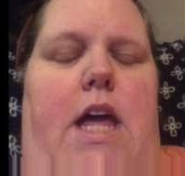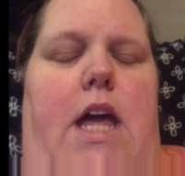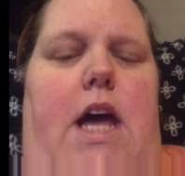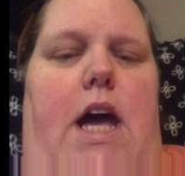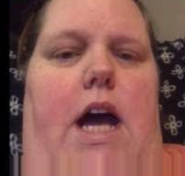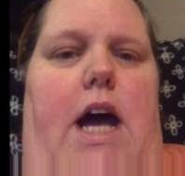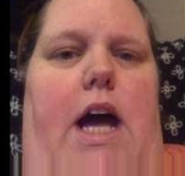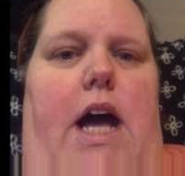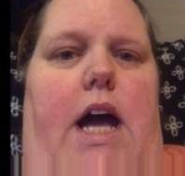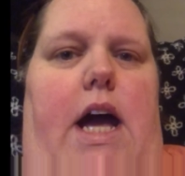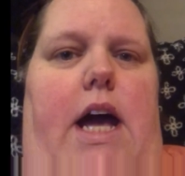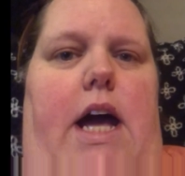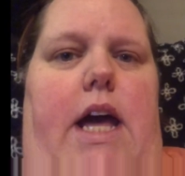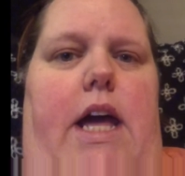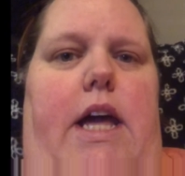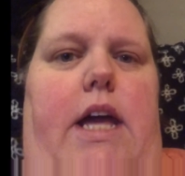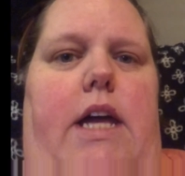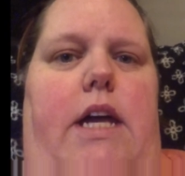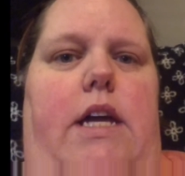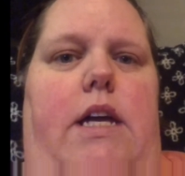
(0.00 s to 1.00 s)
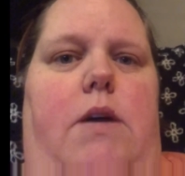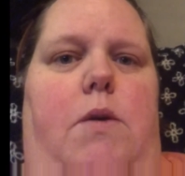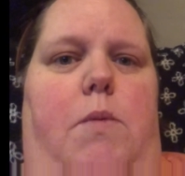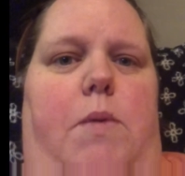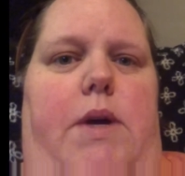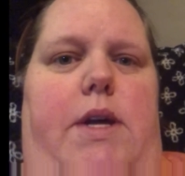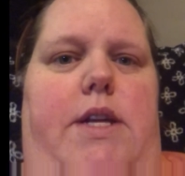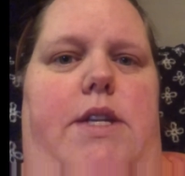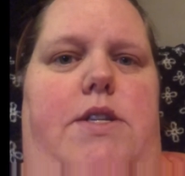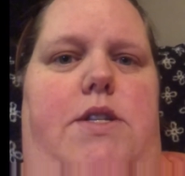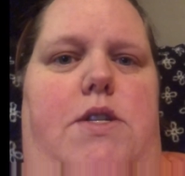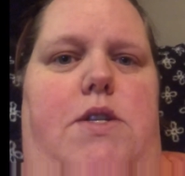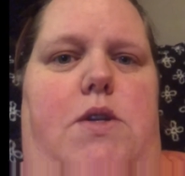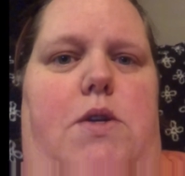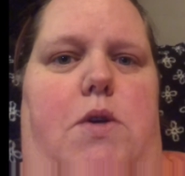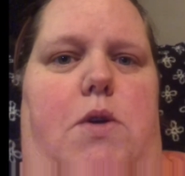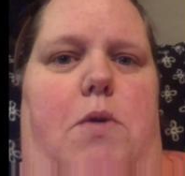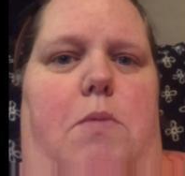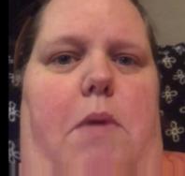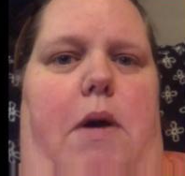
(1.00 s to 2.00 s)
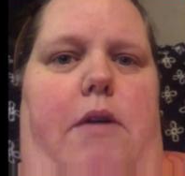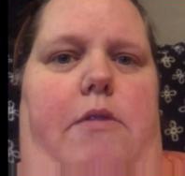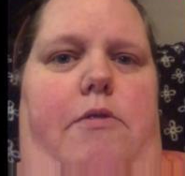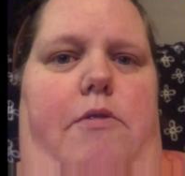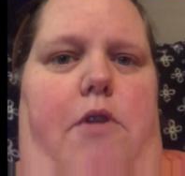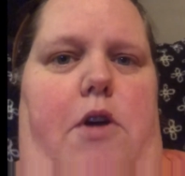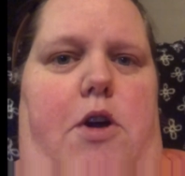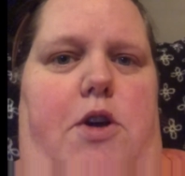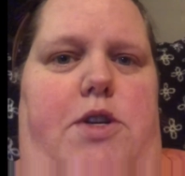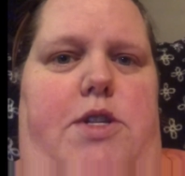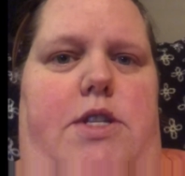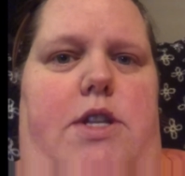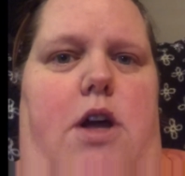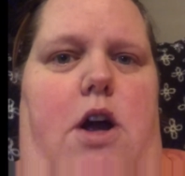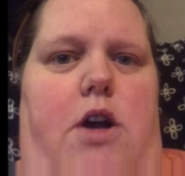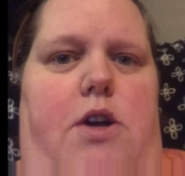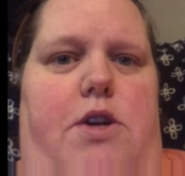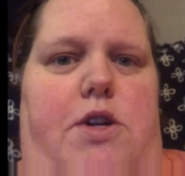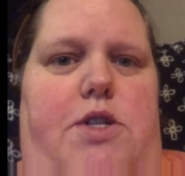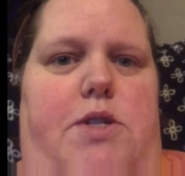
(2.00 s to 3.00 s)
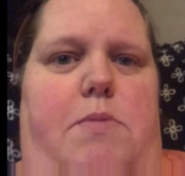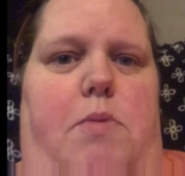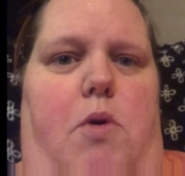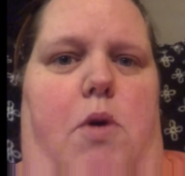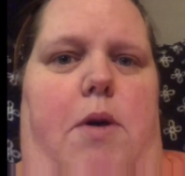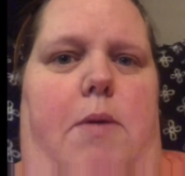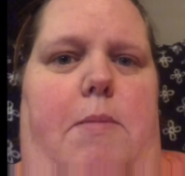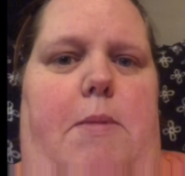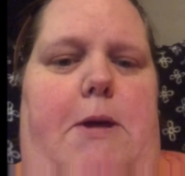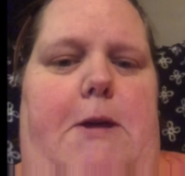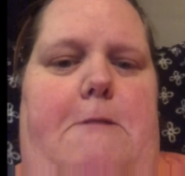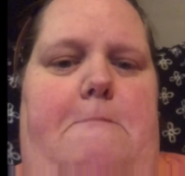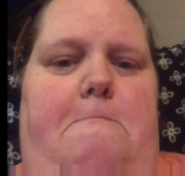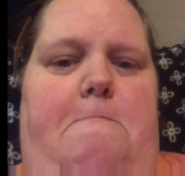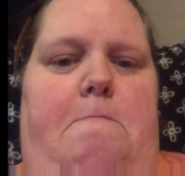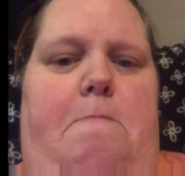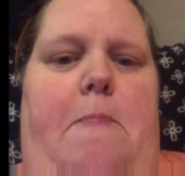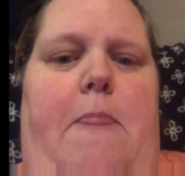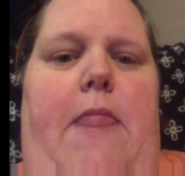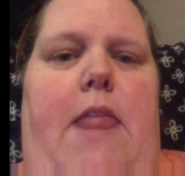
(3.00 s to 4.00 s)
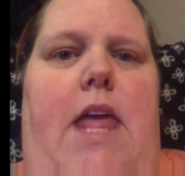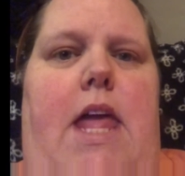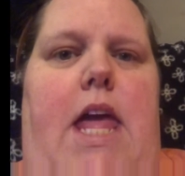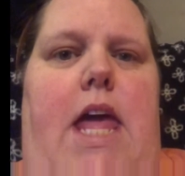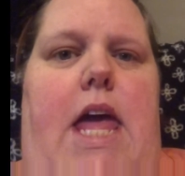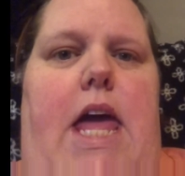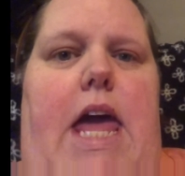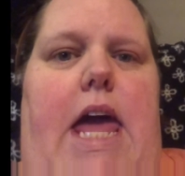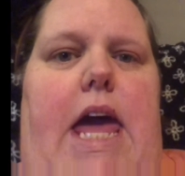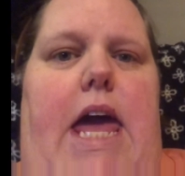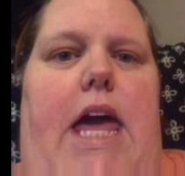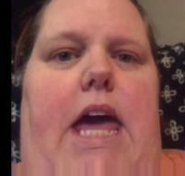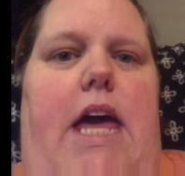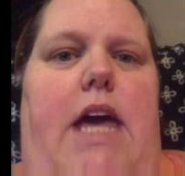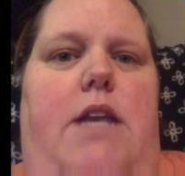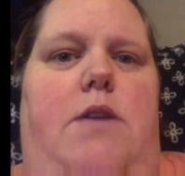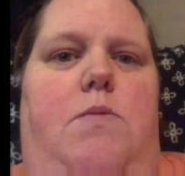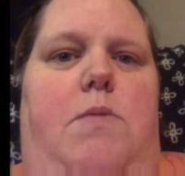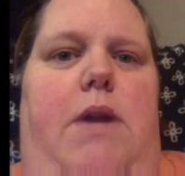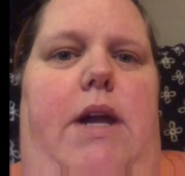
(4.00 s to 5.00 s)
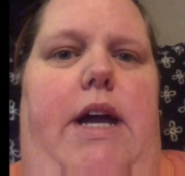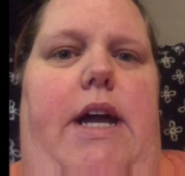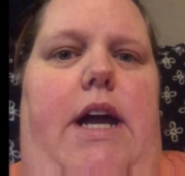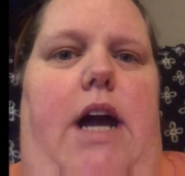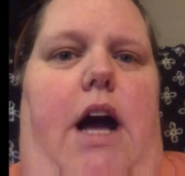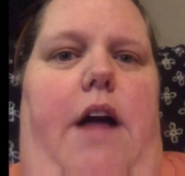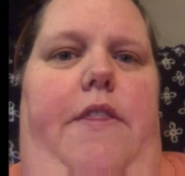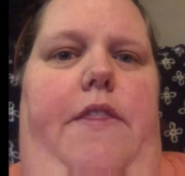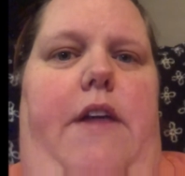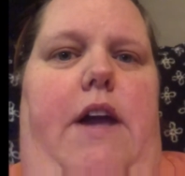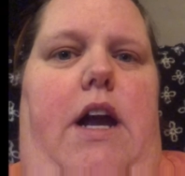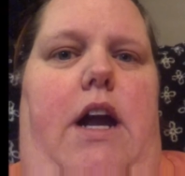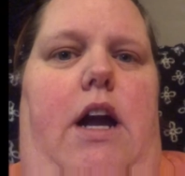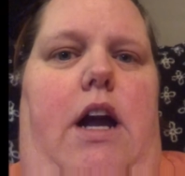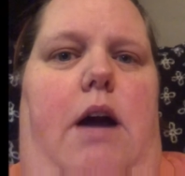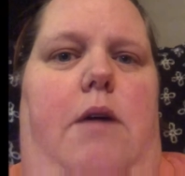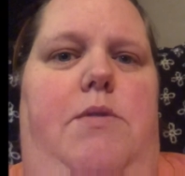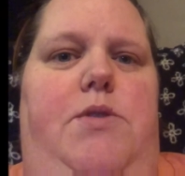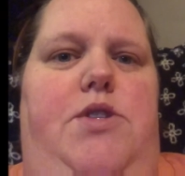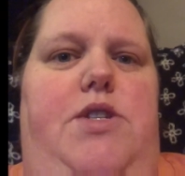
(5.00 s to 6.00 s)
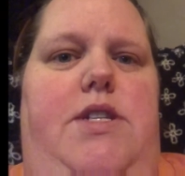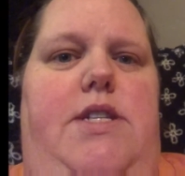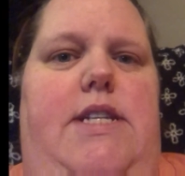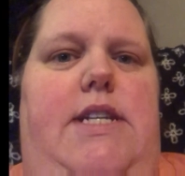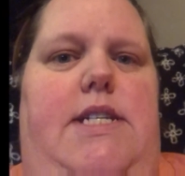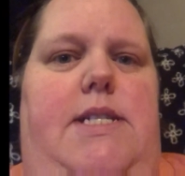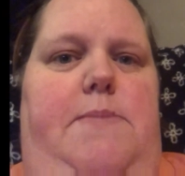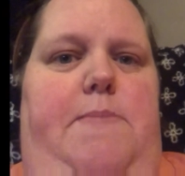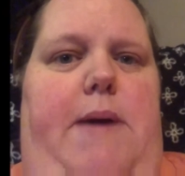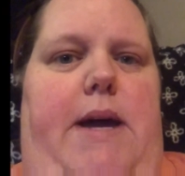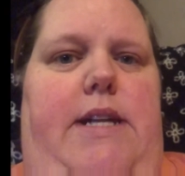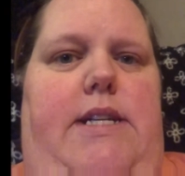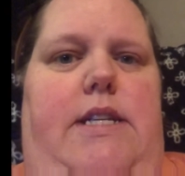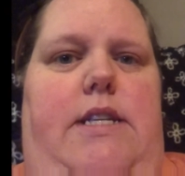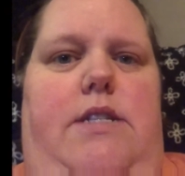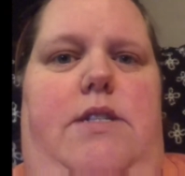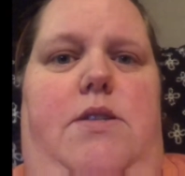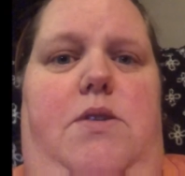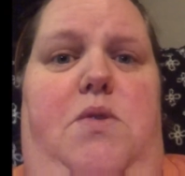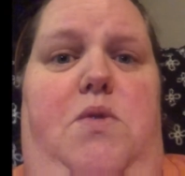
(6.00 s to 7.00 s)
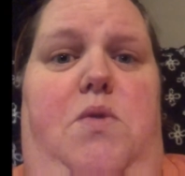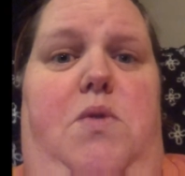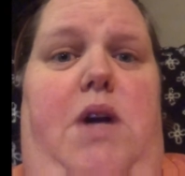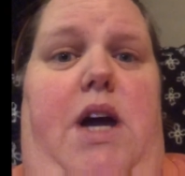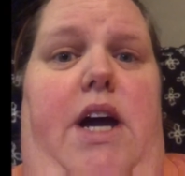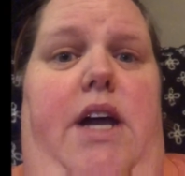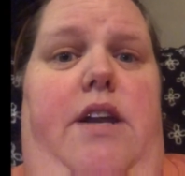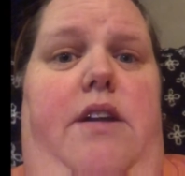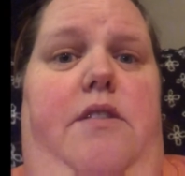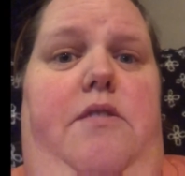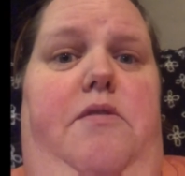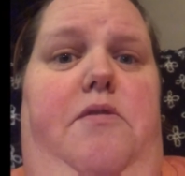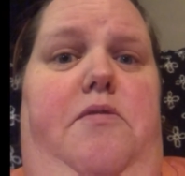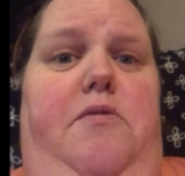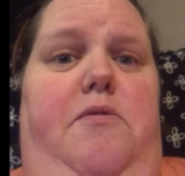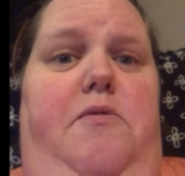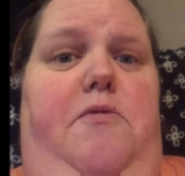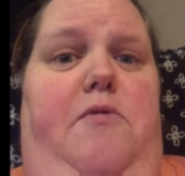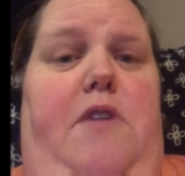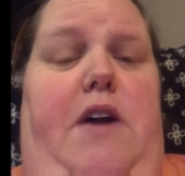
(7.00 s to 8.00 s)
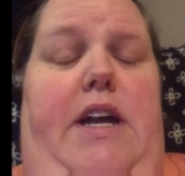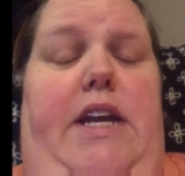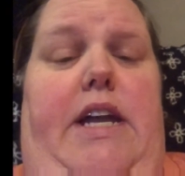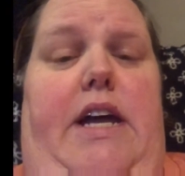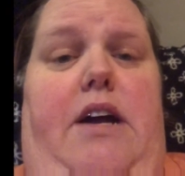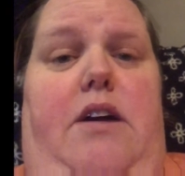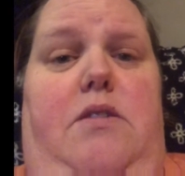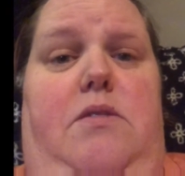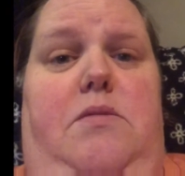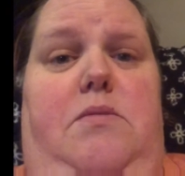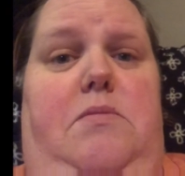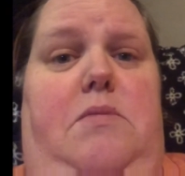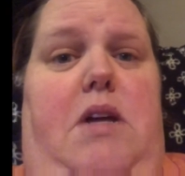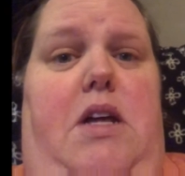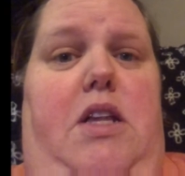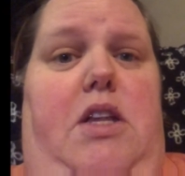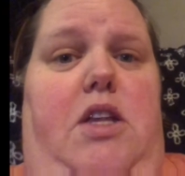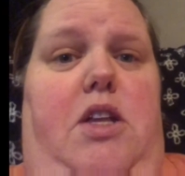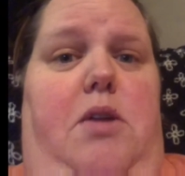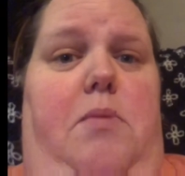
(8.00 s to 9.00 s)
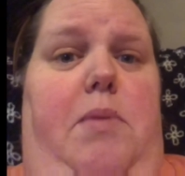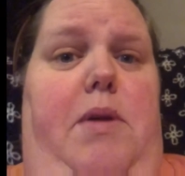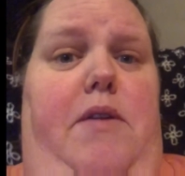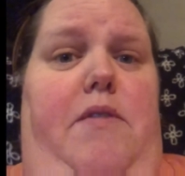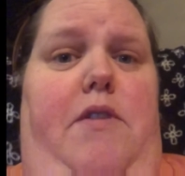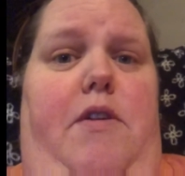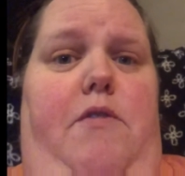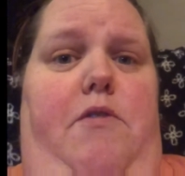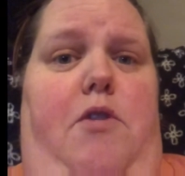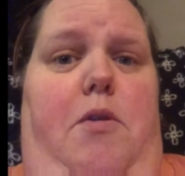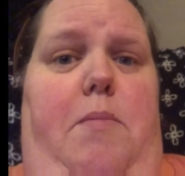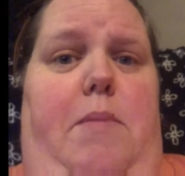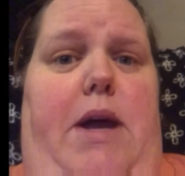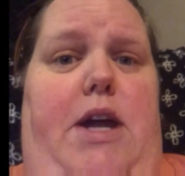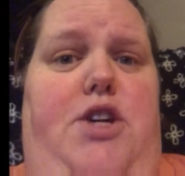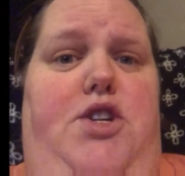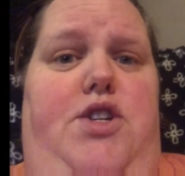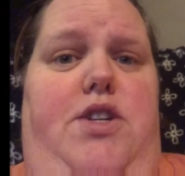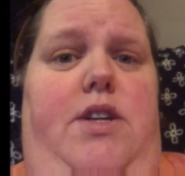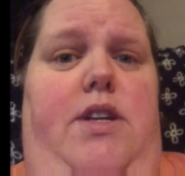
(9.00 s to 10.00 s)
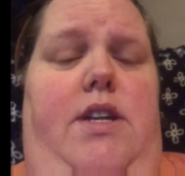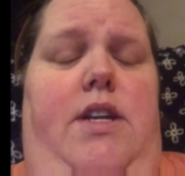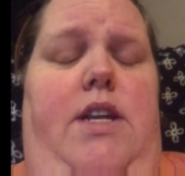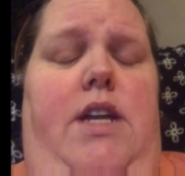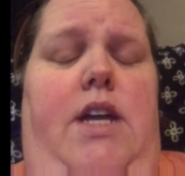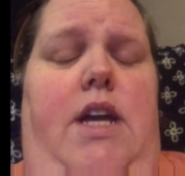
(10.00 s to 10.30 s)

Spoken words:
I went to my first doctor's appointment, and when I got there, I was just expecting to kind of find out a little bit of information.